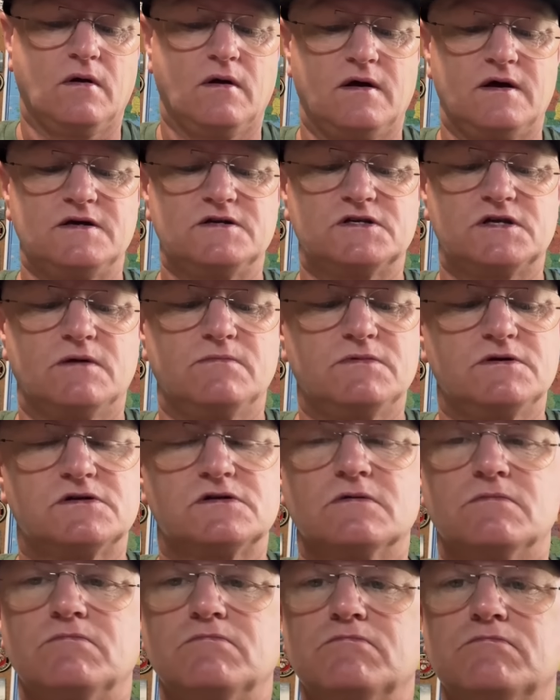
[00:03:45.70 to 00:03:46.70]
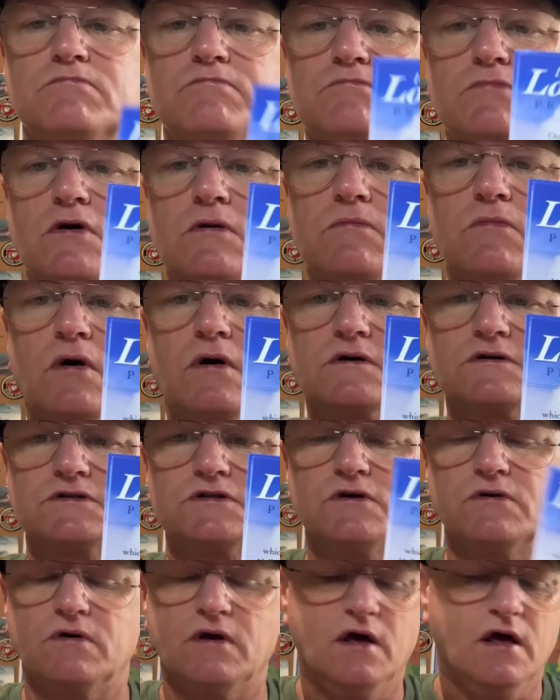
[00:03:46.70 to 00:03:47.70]
He sent me some bookmarks,
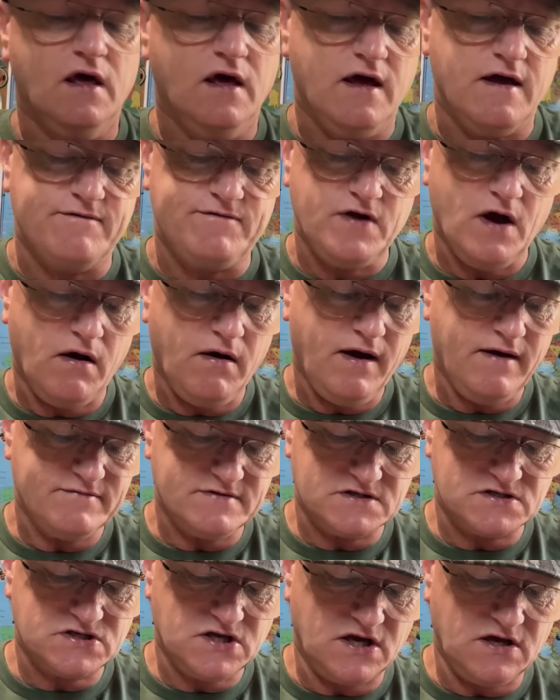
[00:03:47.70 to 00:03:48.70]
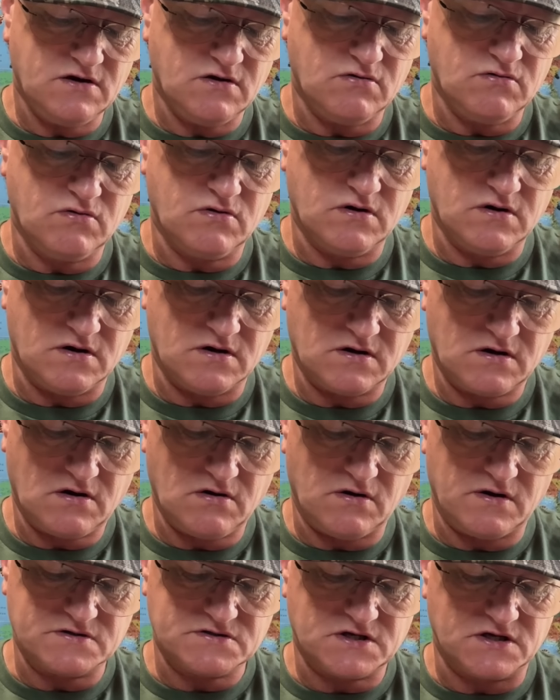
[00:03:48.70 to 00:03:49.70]
too. If y'all haven't seen
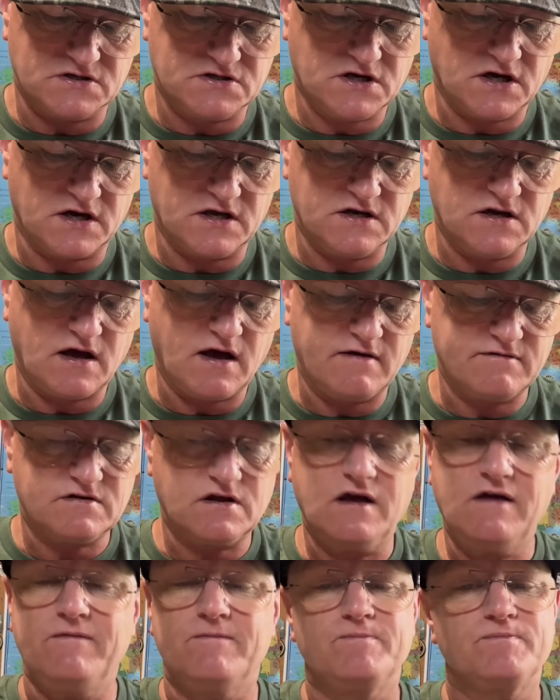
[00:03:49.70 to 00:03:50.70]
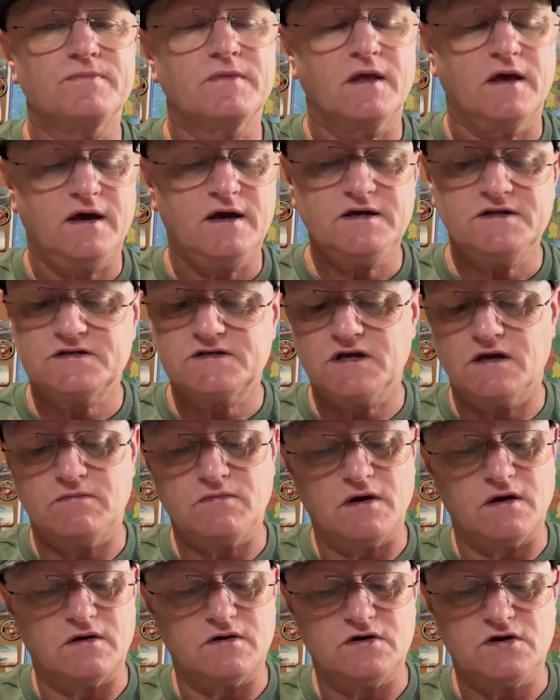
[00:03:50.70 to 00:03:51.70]
Clark's Kentucky Knives, he sent
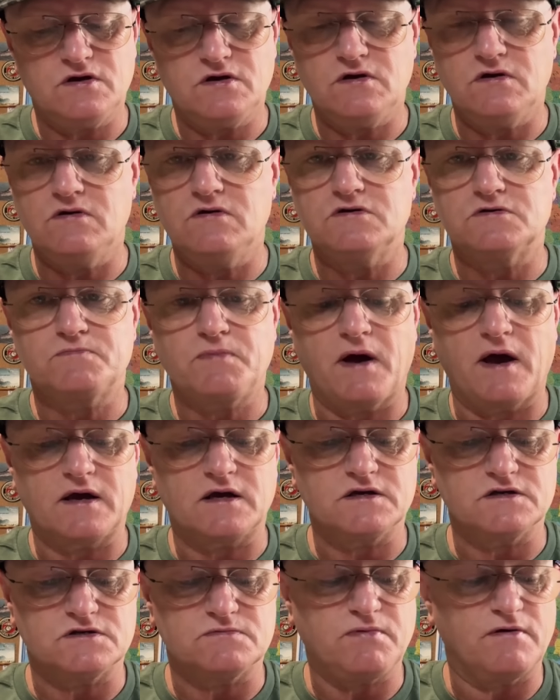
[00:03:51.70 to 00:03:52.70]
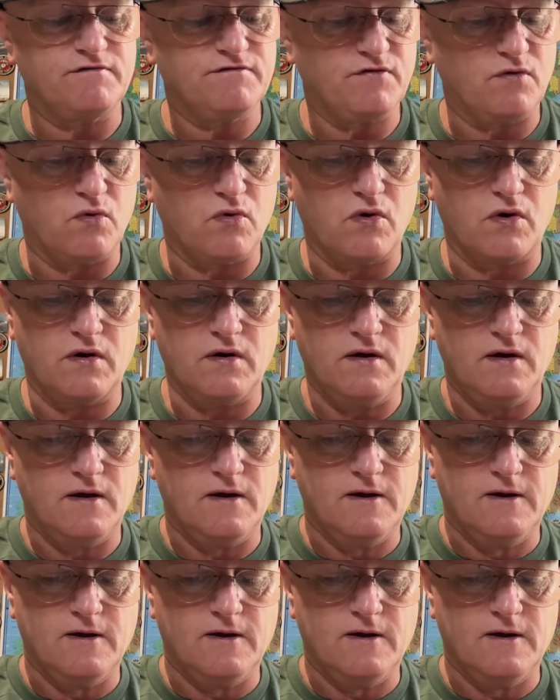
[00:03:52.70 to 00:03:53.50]
me a huge package before.